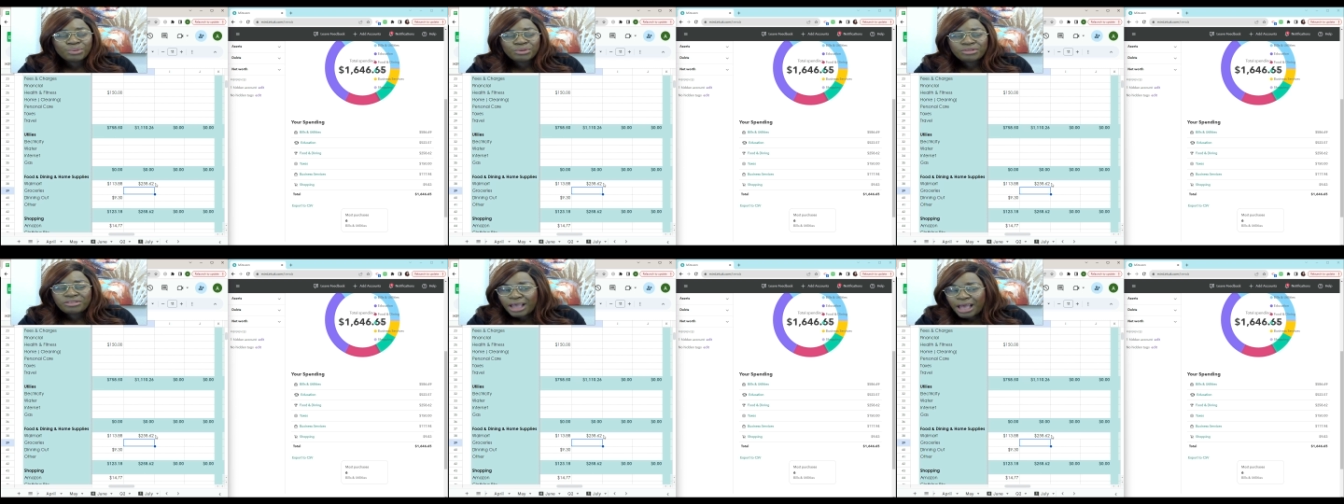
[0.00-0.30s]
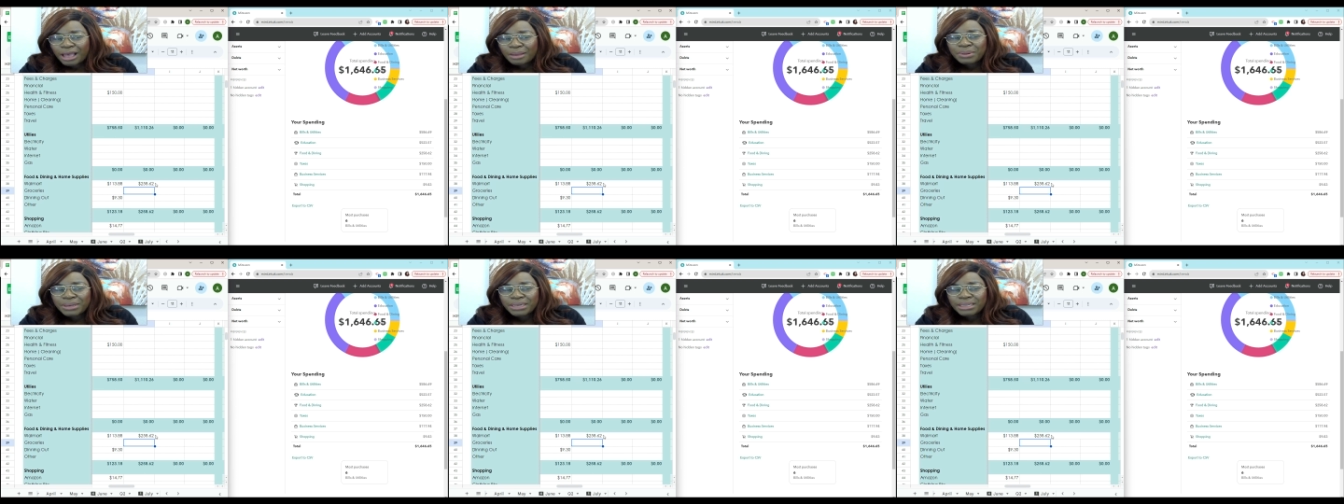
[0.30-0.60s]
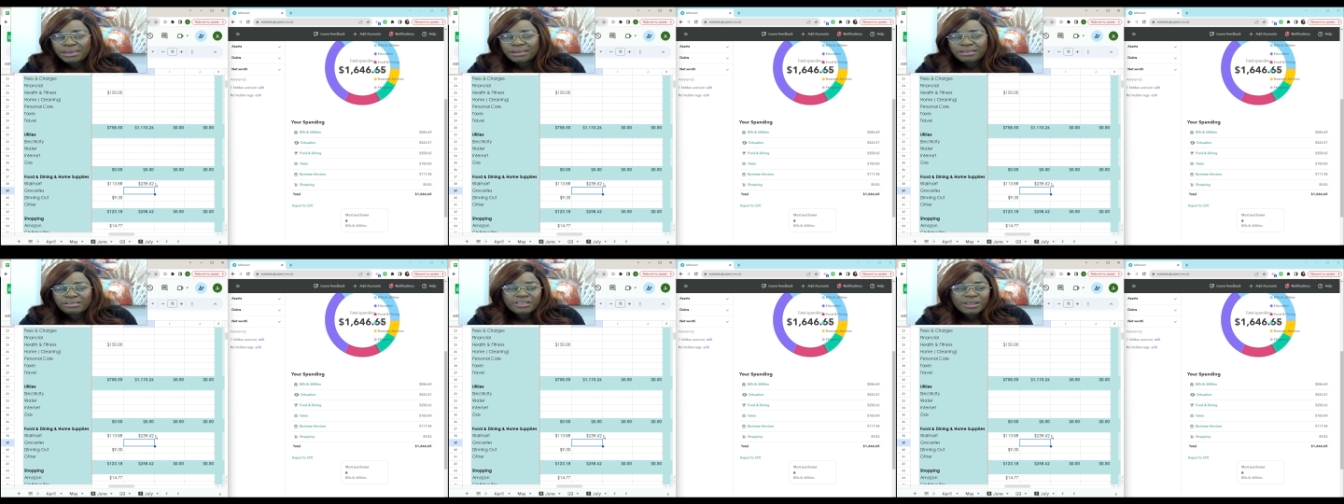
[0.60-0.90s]
What's
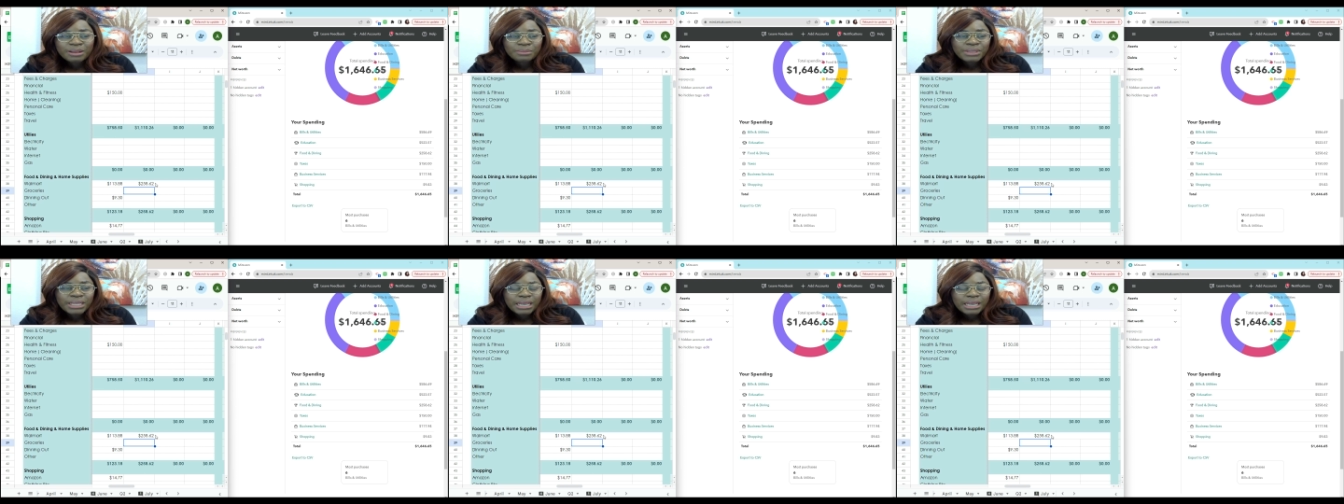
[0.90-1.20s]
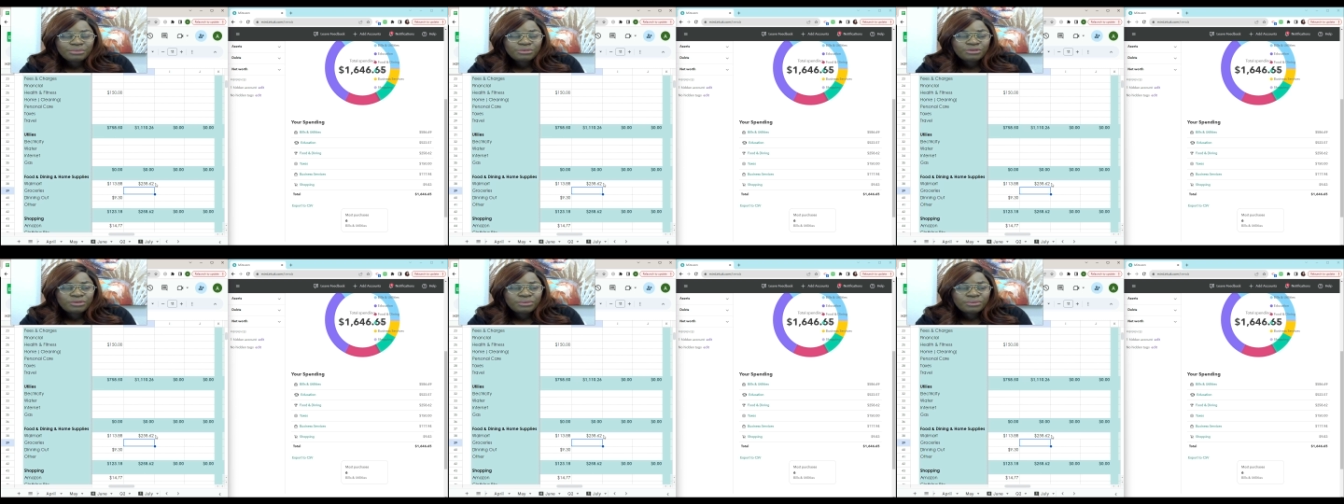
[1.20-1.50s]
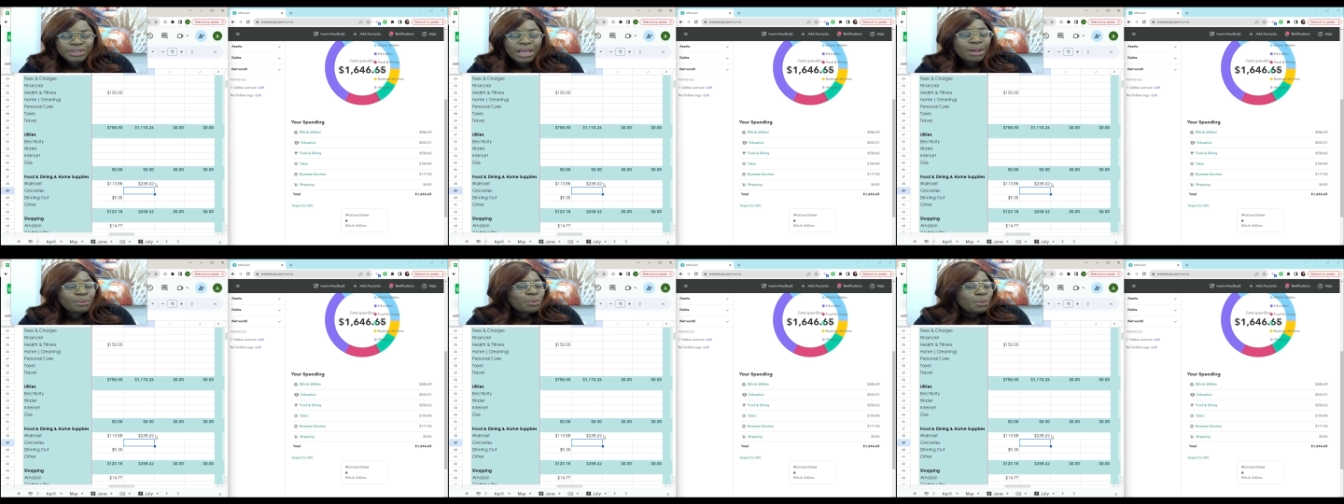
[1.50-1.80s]
happening is
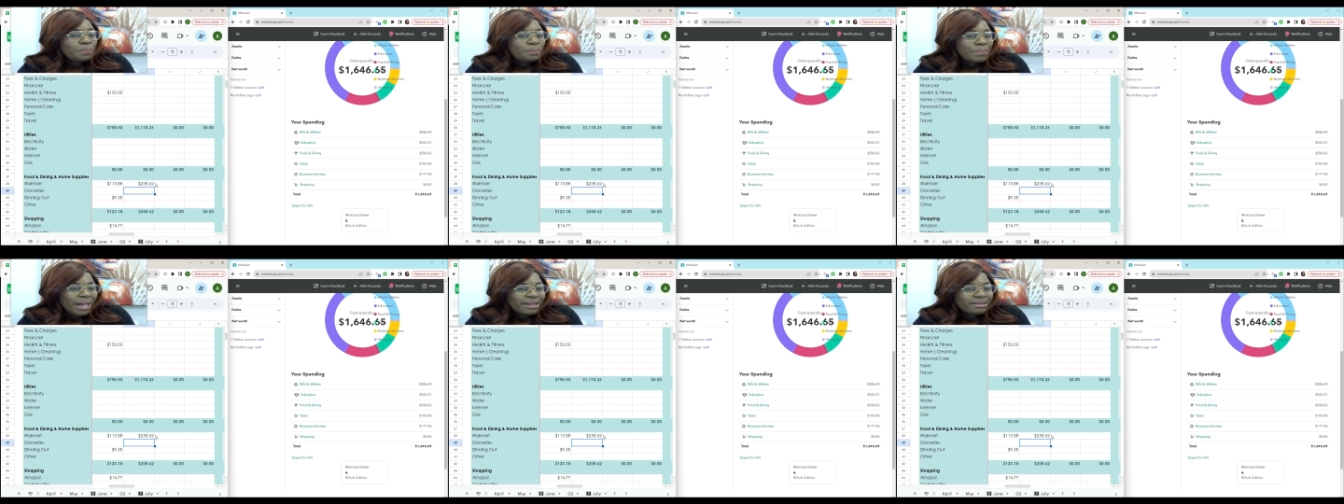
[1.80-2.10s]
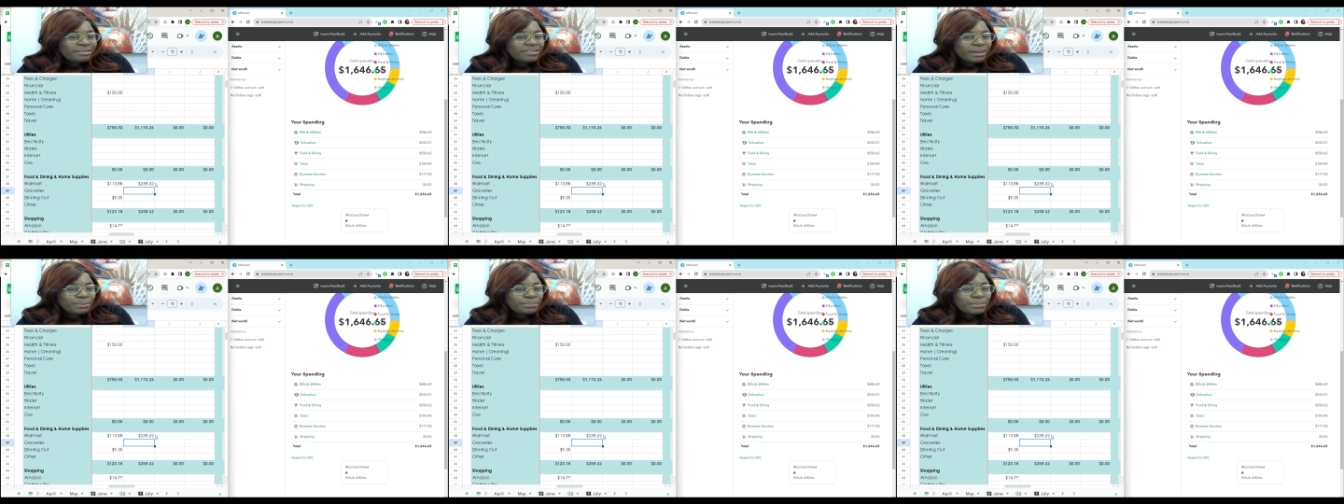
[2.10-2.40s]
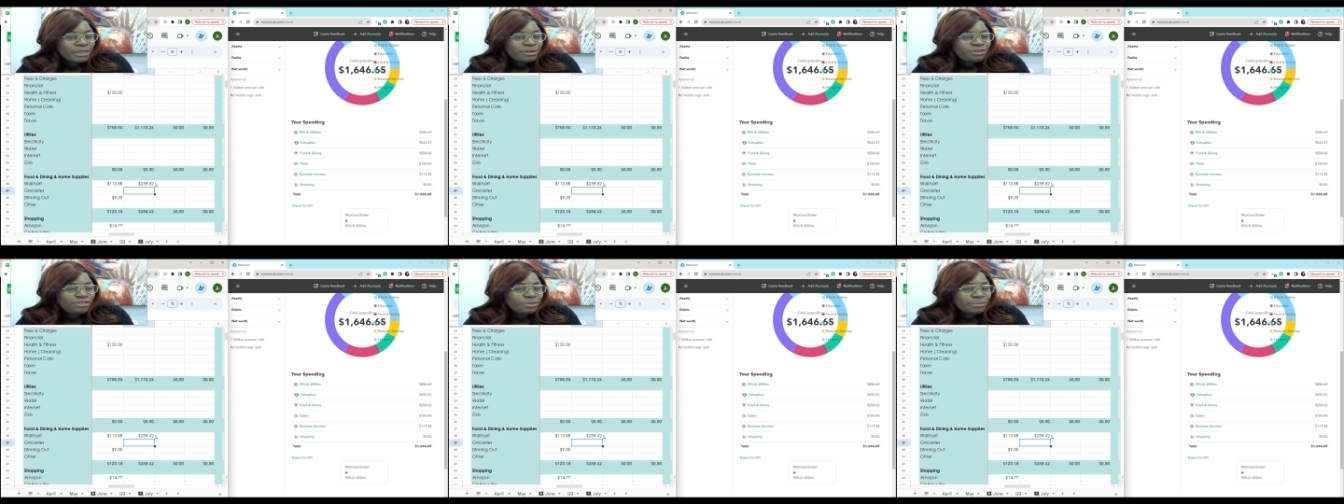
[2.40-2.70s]
sometimes I will buy
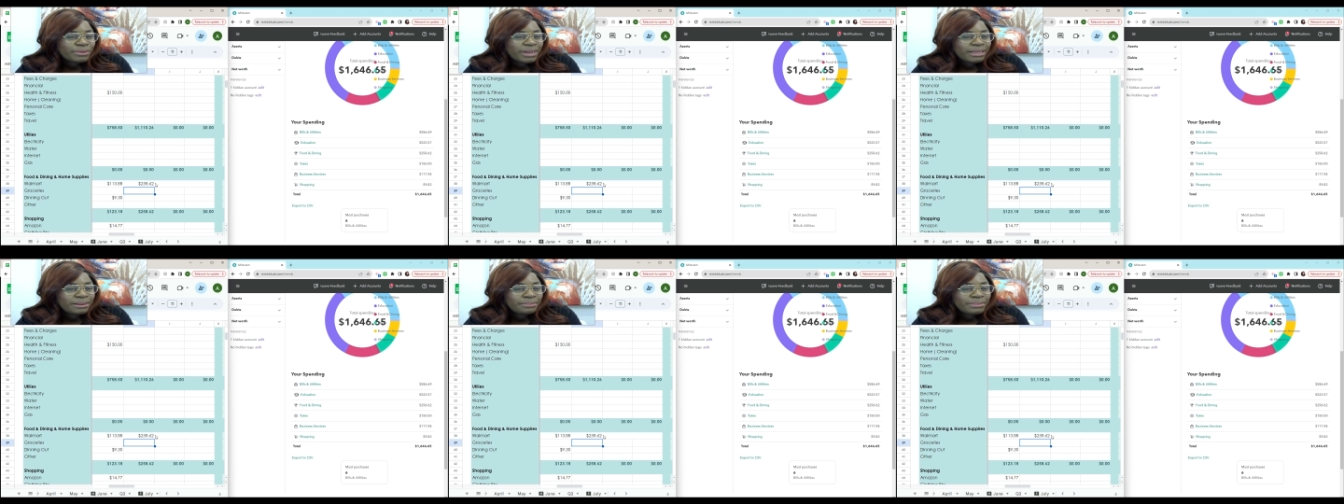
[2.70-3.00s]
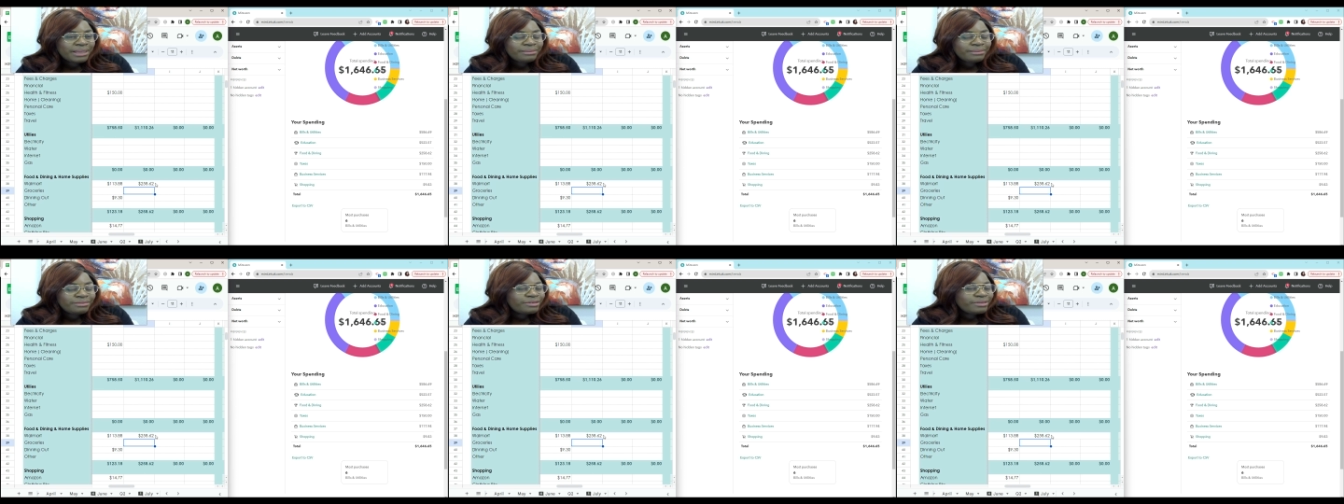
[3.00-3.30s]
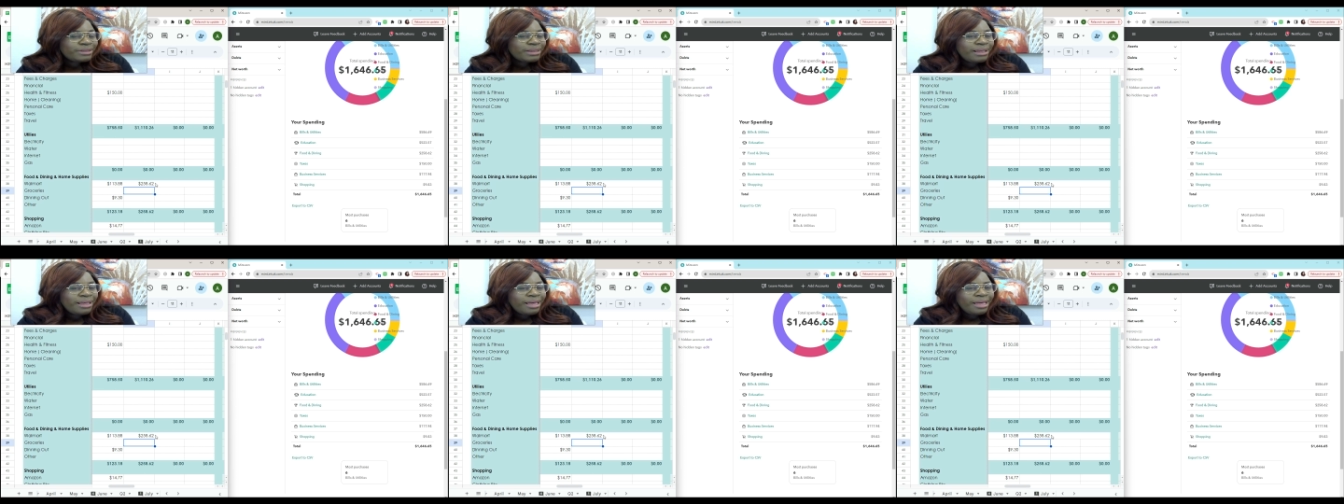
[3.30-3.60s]
something she
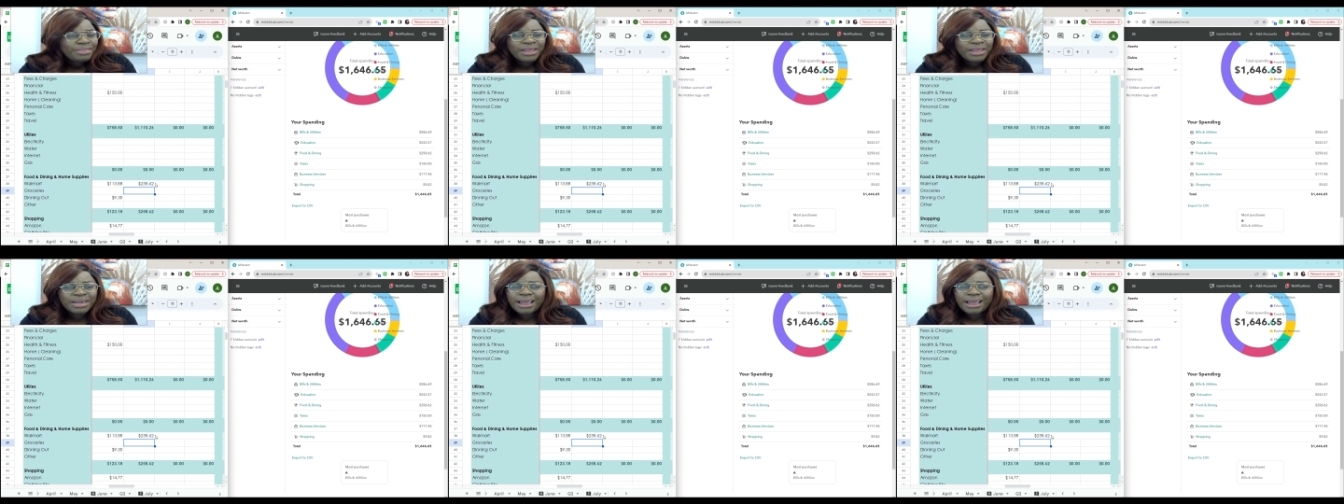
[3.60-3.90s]
recommends, then I